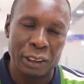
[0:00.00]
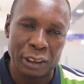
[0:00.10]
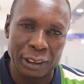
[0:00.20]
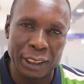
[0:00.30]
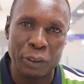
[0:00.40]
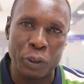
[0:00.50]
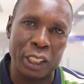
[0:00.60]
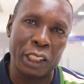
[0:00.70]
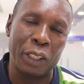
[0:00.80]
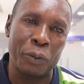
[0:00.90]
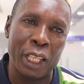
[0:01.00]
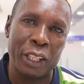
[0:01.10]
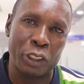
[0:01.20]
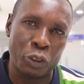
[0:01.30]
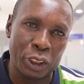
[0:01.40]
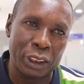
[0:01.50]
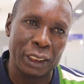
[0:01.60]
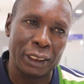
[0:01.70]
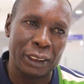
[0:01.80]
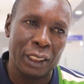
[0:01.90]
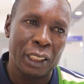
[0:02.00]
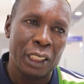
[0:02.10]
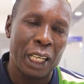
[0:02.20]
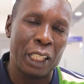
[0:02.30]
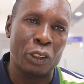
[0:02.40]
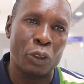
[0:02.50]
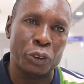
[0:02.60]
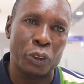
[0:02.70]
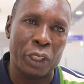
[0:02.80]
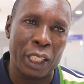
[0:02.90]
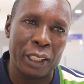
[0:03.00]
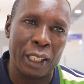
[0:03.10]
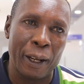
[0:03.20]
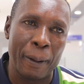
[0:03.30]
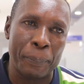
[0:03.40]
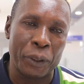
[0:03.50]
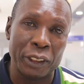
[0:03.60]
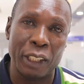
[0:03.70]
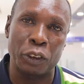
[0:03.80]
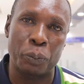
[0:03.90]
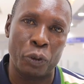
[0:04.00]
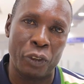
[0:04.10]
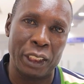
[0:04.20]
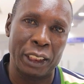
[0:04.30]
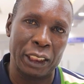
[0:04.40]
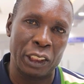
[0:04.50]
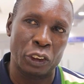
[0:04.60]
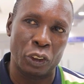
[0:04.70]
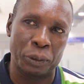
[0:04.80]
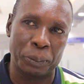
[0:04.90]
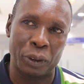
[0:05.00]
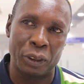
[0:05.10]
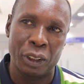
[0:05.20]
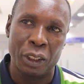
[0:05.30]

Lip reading: Sinh with other doctors, and also the other service providers in this hospital.